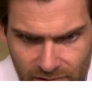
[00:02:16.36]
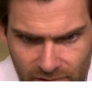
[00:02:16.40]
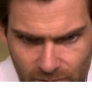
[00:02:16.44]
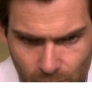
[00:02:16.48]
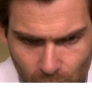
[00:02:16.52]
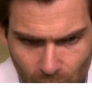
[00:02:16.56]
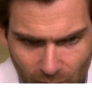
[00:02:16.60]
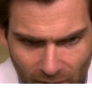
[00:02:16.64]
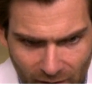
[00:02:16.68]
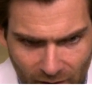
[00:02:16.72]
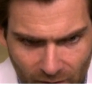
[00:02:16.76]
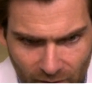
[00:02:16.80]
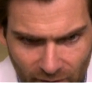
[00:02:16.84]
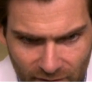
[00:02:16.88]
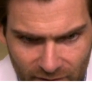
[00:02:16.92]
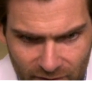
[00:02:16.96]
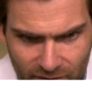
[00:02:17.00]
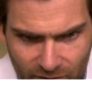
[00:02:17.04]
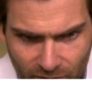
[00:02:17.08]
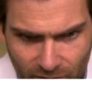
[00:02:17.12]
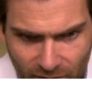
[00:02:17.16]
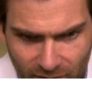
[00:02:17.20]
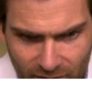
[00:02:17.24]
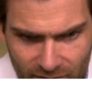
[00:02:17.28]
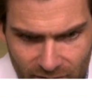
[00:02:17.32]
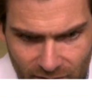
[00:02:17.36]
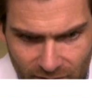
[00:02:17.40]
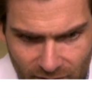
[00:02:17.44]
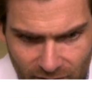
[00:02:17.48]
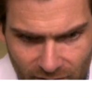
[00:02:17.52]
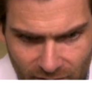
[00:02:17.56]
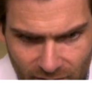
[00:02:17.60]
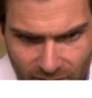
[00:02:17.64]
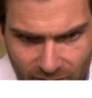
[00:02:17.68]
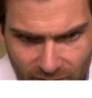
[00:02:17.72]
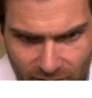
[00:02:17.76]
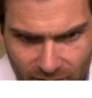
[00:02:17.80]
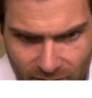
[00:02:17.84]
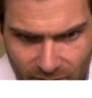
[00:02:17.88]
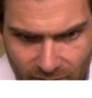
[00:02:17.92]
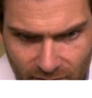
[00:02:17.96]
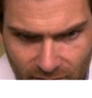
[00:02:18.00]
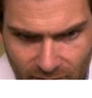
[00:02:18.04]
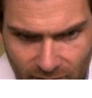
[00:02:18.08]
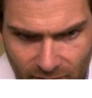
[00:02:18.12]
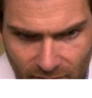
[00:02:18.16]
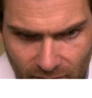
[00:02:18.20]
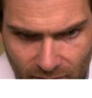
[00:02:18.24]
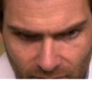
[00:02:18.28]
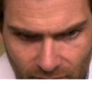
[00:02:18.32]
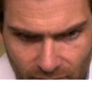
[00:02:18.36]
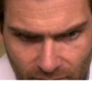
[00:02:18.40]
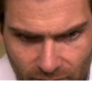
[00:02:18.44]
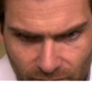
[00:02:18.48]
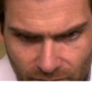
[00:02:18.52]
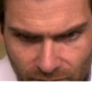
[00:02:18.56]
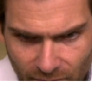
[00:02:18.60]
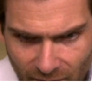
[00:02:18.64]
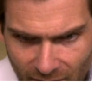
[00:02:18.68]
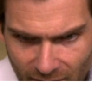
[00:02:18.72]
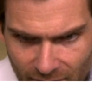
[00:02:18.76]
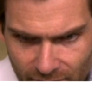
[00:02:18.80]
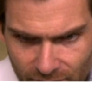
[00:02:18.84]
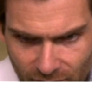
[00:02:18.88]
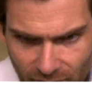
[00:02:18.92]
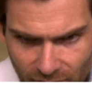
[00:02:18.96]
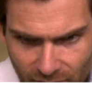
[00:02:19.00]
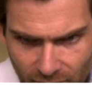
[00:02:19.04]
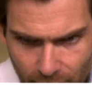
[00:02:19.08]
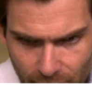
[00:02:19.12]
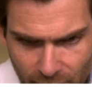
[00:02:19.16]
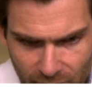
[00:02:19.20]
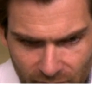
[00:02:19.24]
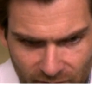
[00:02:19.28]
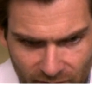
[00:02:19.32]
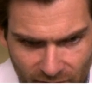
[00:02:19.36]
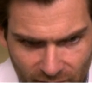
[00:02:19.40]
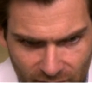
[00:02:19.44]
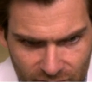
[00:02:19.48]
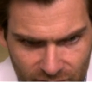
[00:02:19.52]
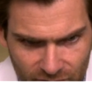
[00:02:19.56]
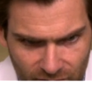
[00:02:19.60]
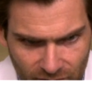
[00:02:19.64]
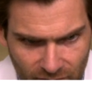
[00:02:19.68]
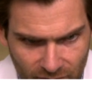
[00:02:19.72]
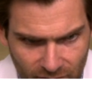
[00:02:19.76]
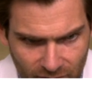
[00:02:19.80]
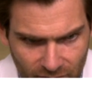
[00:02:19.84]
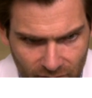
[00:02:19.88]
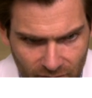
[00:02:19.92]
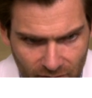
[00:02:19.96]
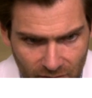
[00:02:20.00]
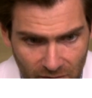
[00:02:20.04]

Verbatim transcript: Wow, that's crazy. Five-layer protection.